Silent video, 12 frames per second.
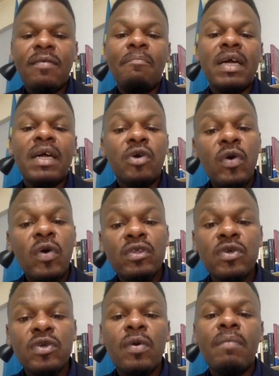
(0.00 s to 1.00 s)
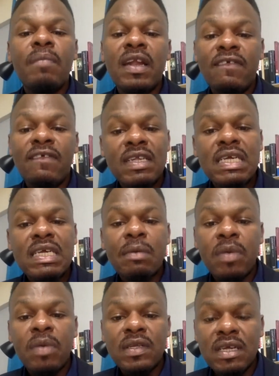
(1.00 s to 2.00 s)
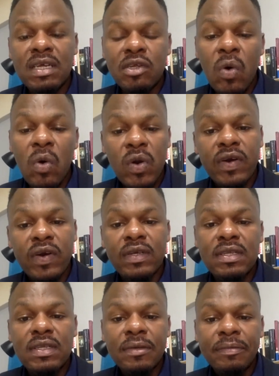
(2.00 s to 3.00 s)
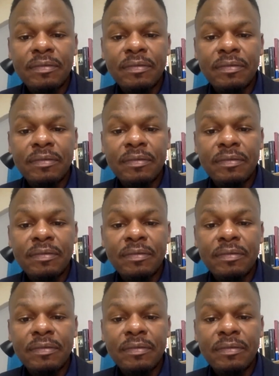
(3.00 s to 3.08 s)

but also benefiting business owners.